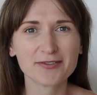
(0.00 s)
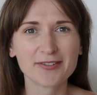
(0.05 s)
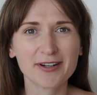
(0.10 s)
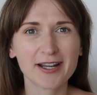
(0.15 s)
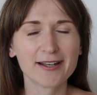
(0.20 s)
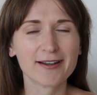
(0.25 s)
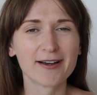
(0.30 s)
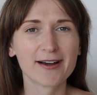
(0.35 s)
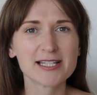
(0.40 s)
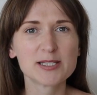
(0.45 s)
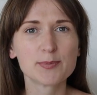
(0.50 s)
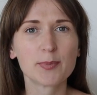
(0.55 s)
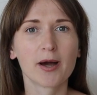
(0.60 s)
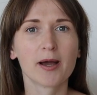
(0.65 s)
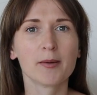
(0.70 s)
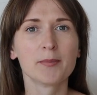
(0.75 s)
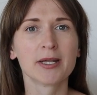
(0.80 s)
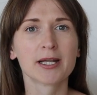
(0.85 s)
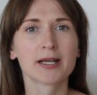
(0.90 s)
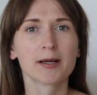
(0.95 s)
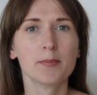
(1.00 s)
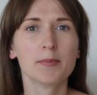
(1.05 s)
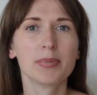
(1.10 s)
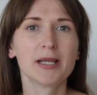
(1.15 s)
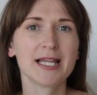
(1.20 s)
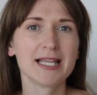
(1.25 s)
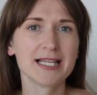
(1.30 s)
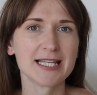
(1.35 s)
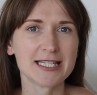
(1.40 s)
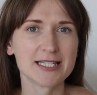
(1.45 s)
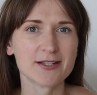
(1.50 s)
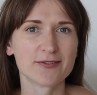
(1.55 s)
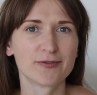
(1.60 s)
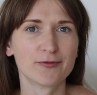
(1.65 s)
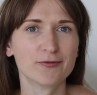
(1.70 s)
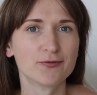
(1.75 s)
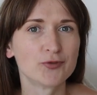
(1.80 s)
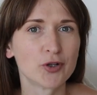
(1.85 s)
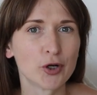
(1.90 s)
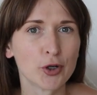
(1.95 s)
you realise but I'm in a completely
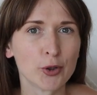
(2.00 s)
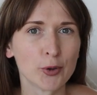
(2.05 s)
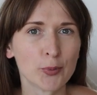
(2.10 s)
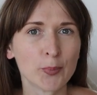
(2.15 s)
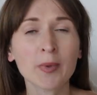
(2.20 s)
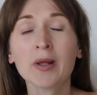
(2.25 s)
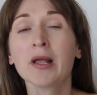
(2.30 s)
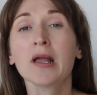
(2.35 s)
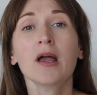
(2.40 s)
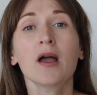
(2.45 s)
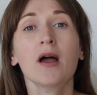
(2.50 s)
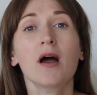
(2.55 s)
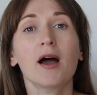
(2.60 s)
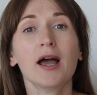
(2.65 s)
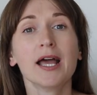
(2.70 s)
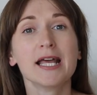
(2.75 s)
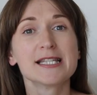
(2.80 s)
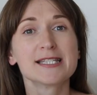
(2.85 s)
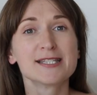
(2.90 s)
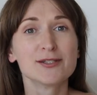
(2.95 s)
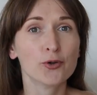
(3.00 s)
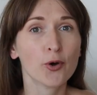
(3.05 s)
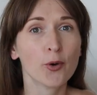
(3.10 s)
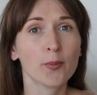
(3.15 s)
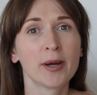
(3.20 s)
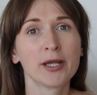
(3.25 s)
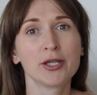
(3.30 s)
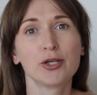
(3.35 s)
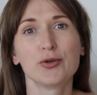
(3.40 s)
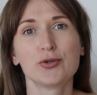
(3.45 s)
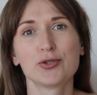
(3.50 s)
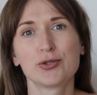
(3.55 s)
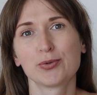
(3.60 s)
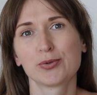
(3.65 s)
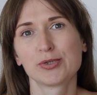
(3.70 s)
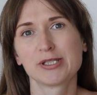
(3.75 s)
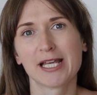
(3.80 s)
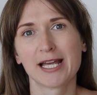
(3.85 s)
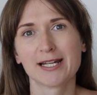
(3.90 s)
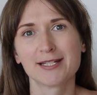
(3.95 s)
different room it's not my
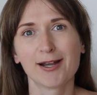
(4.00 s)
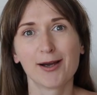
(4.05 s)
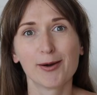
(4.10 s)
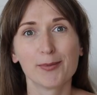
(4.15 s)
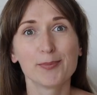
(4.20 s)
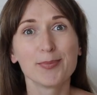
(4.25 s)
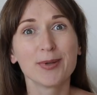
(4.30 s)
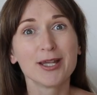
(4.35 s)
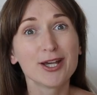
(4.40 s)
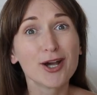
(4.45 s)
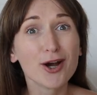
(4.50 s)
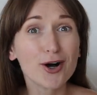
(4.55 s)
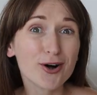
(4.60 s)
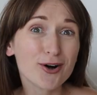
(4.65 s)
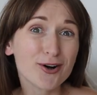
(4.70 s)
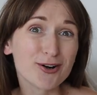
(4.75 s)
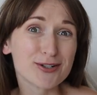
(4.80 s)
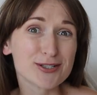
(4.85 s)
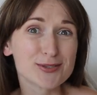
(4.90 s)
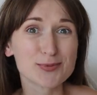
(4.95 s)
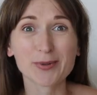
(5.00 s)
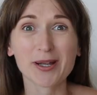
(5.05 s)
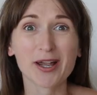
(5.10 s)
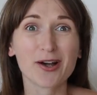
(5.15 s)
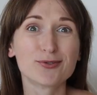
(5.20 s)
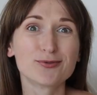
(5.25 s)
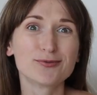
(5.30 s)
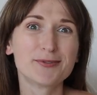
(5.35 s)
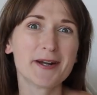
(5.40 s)
usual setup because we are